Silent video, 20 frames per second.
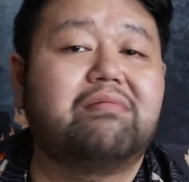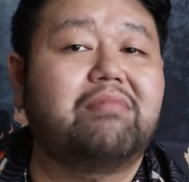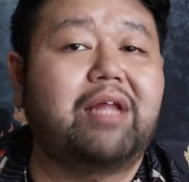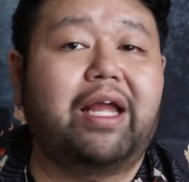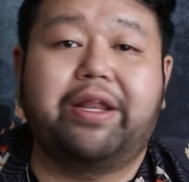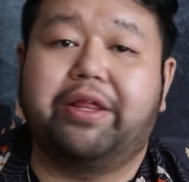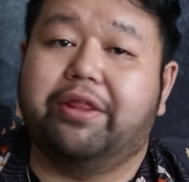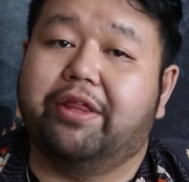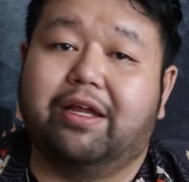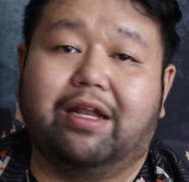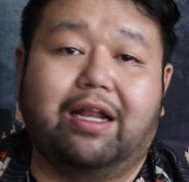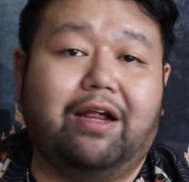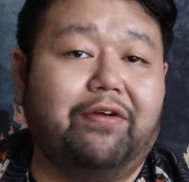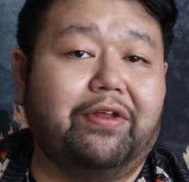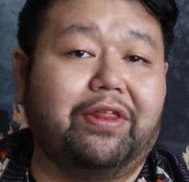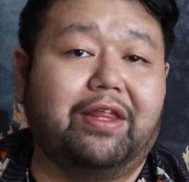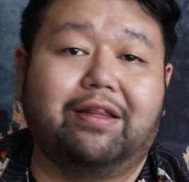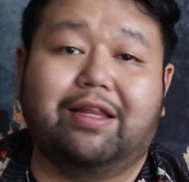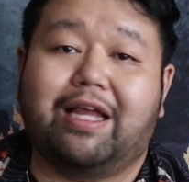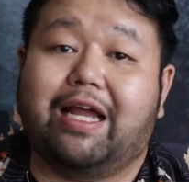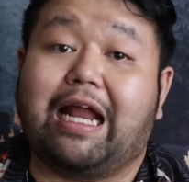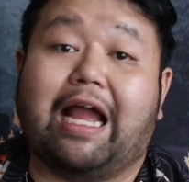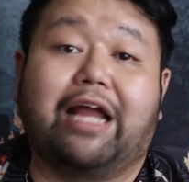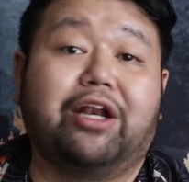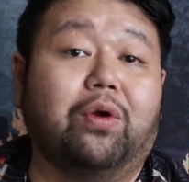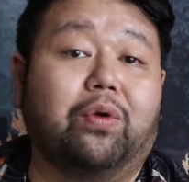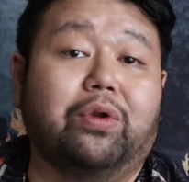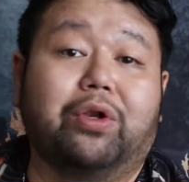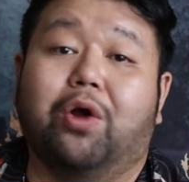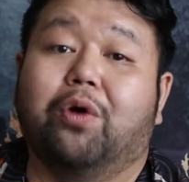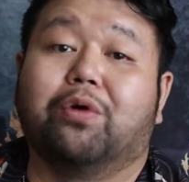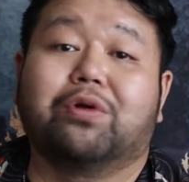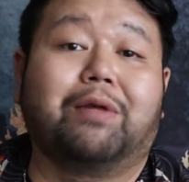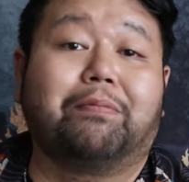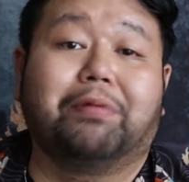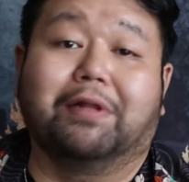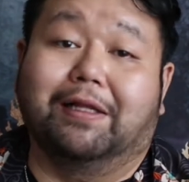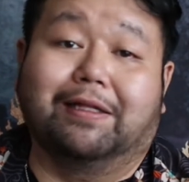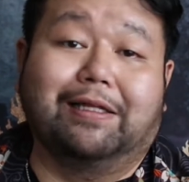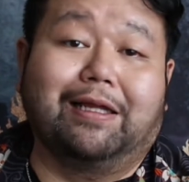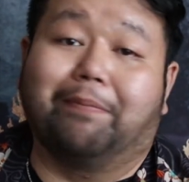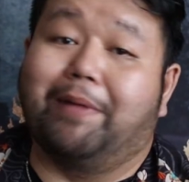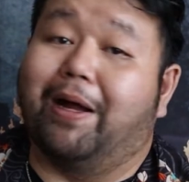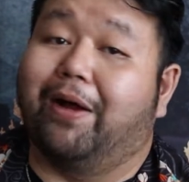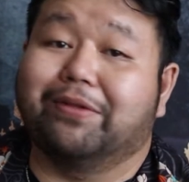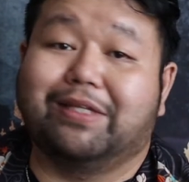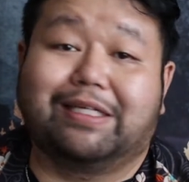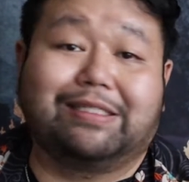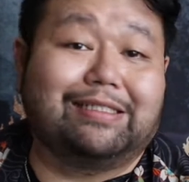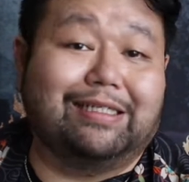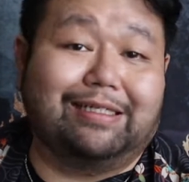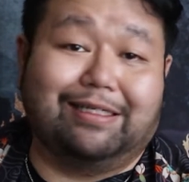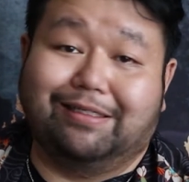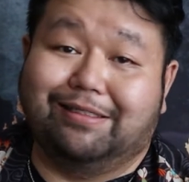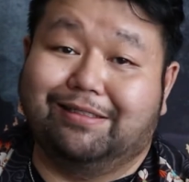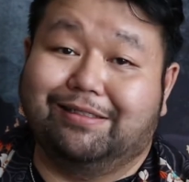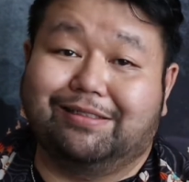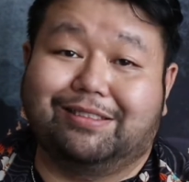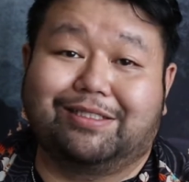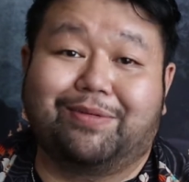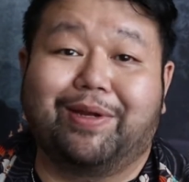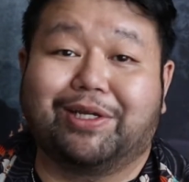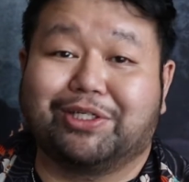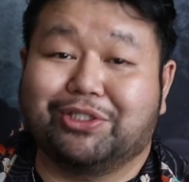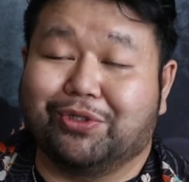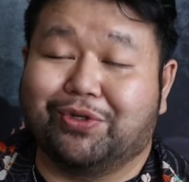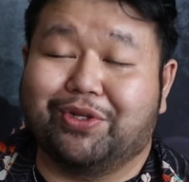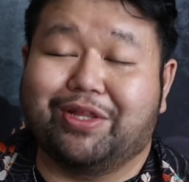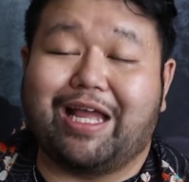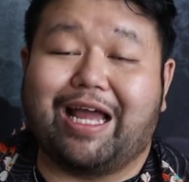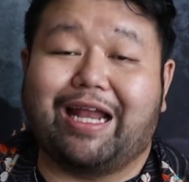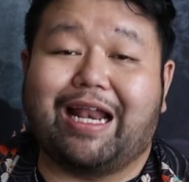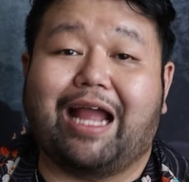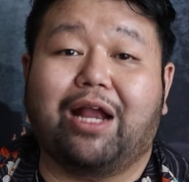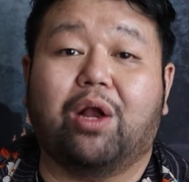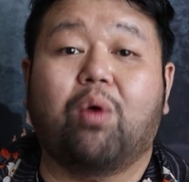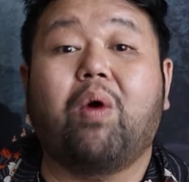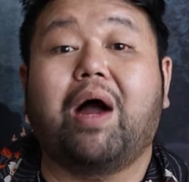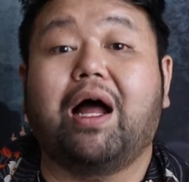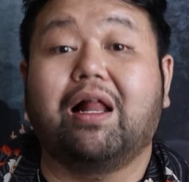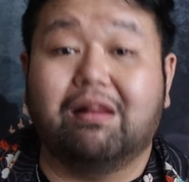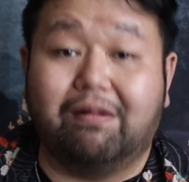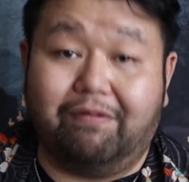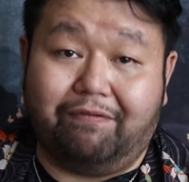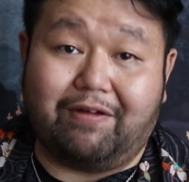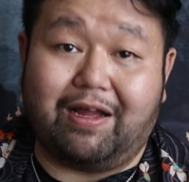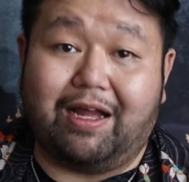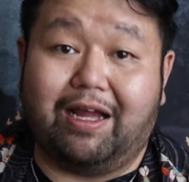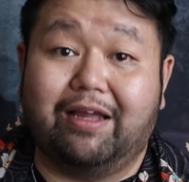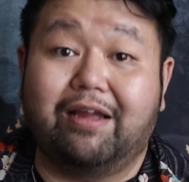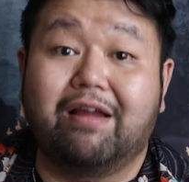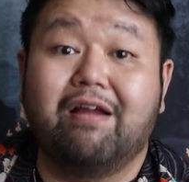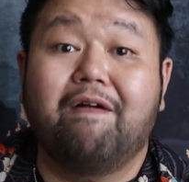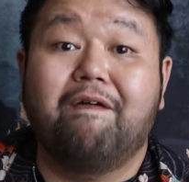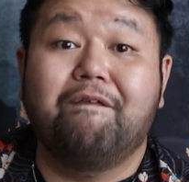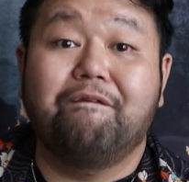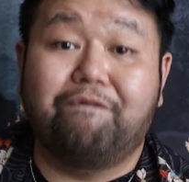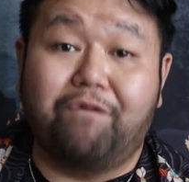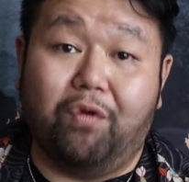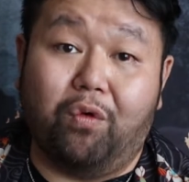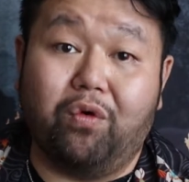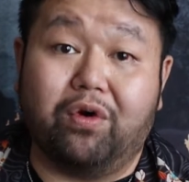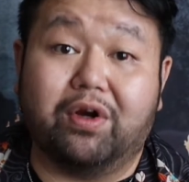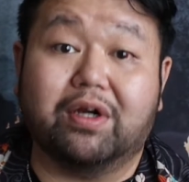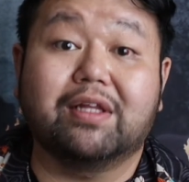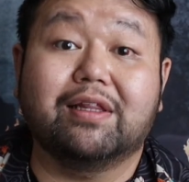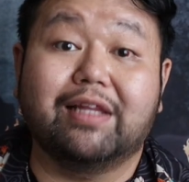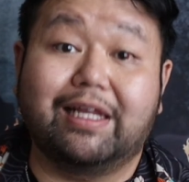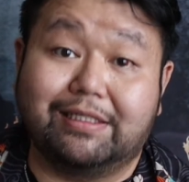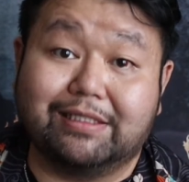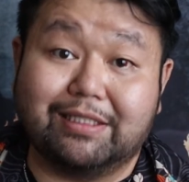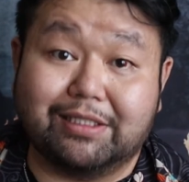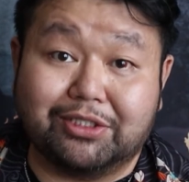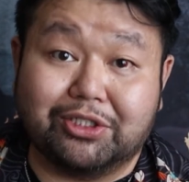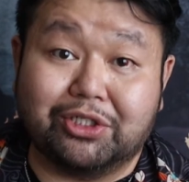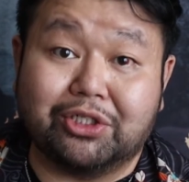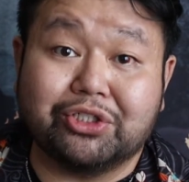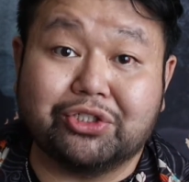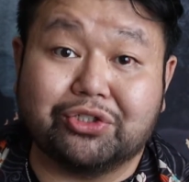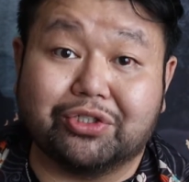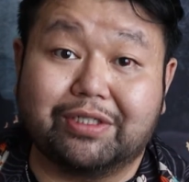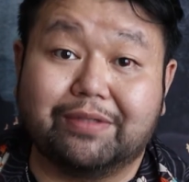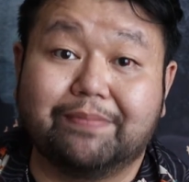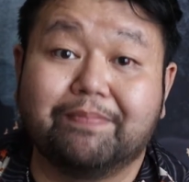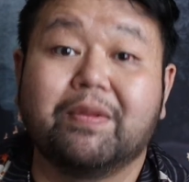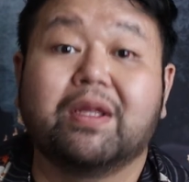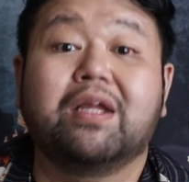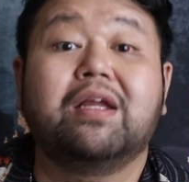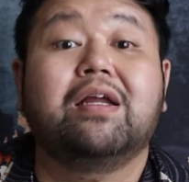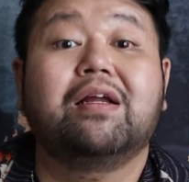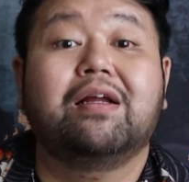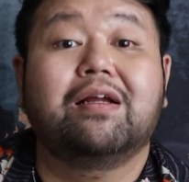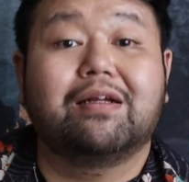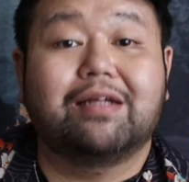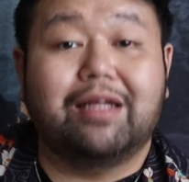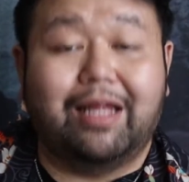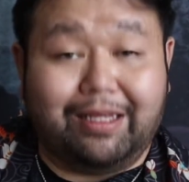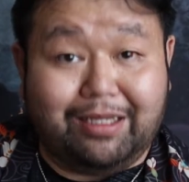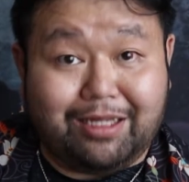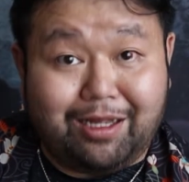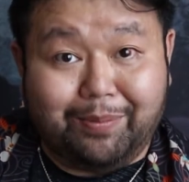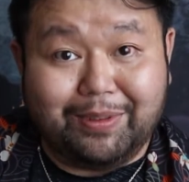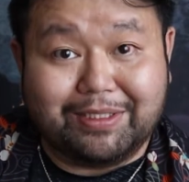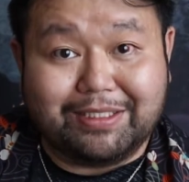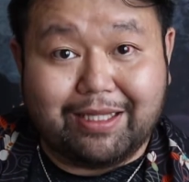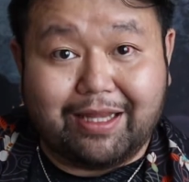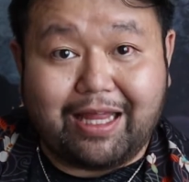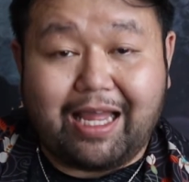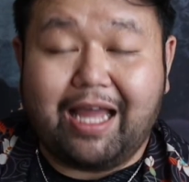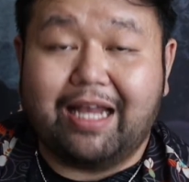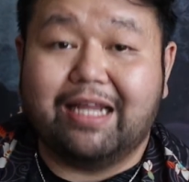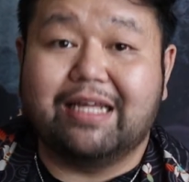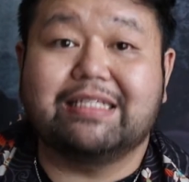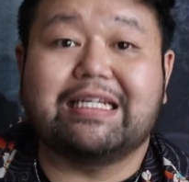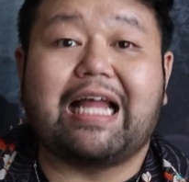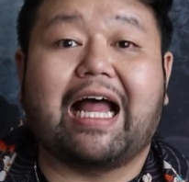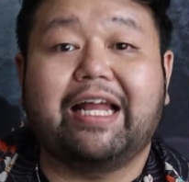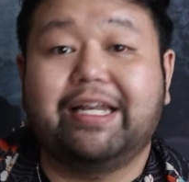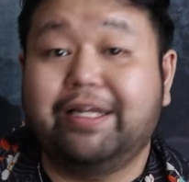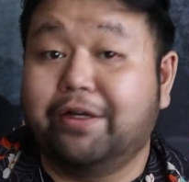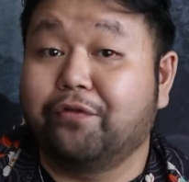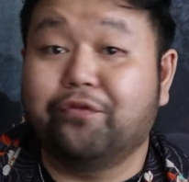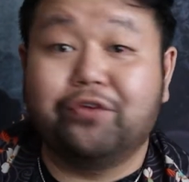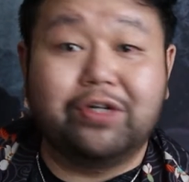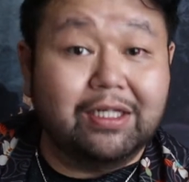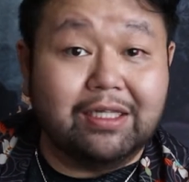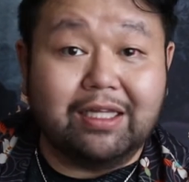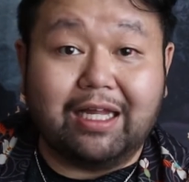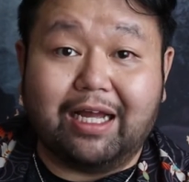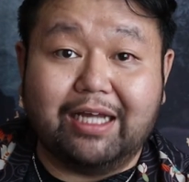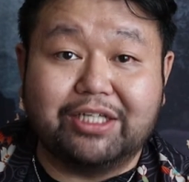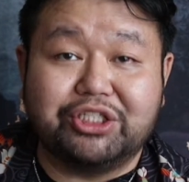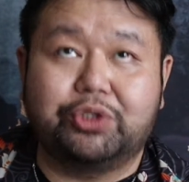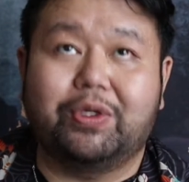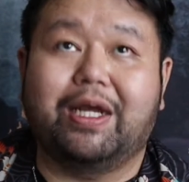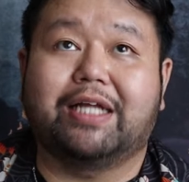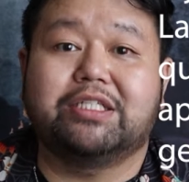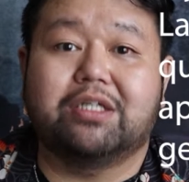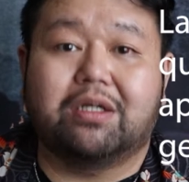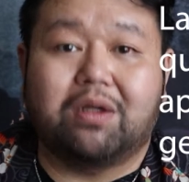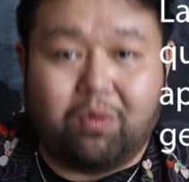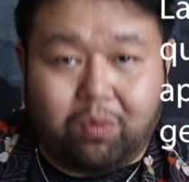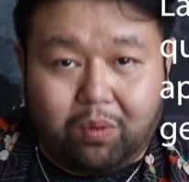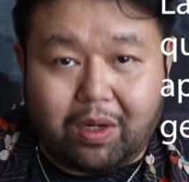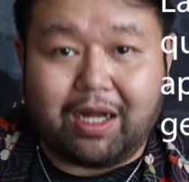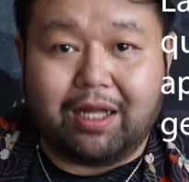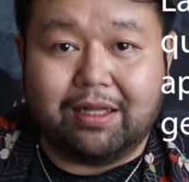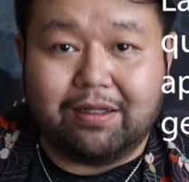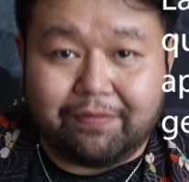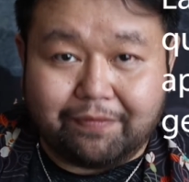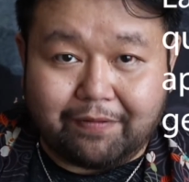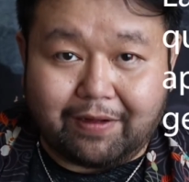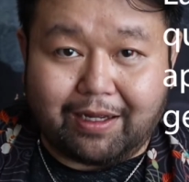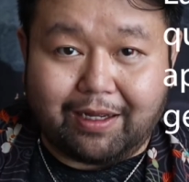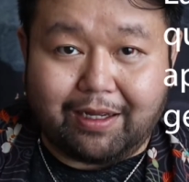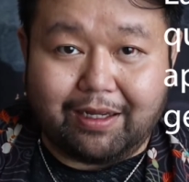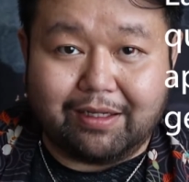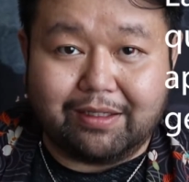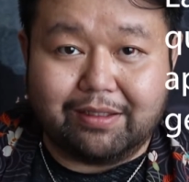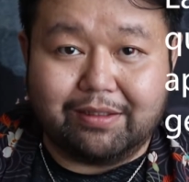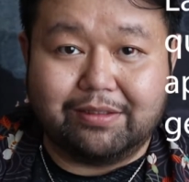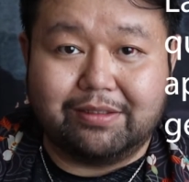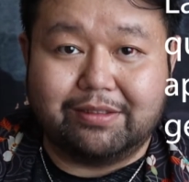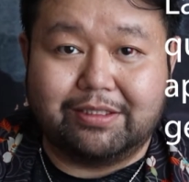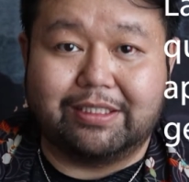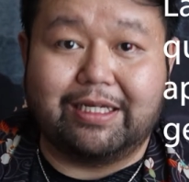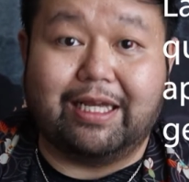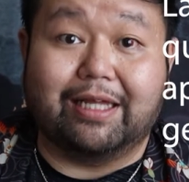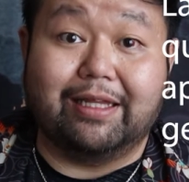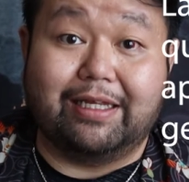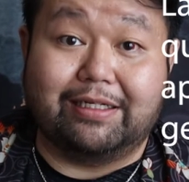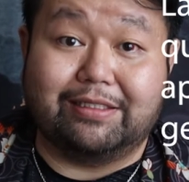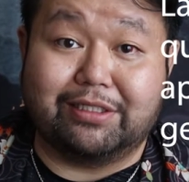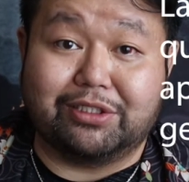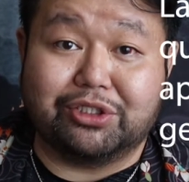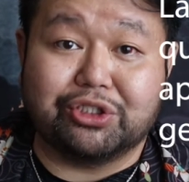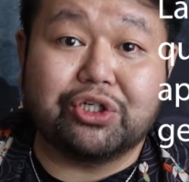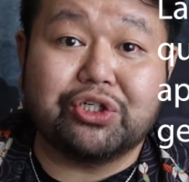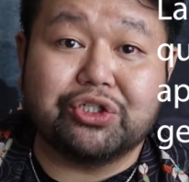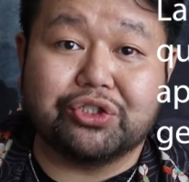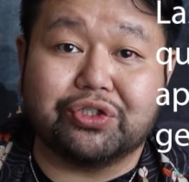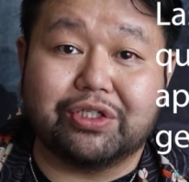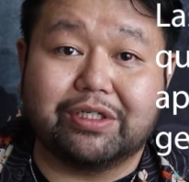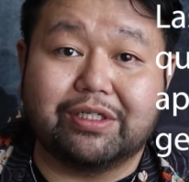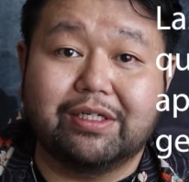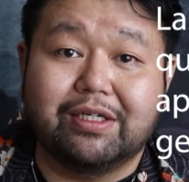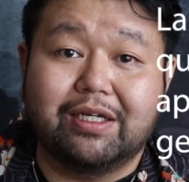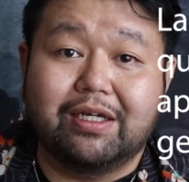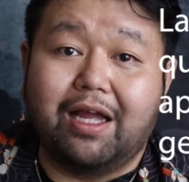anything and everything that I don't know completely about, they did to make sure that I qualify for LASIK surgery. And coming to that is, I didn't realize you had to qualify to get LASIK surgery.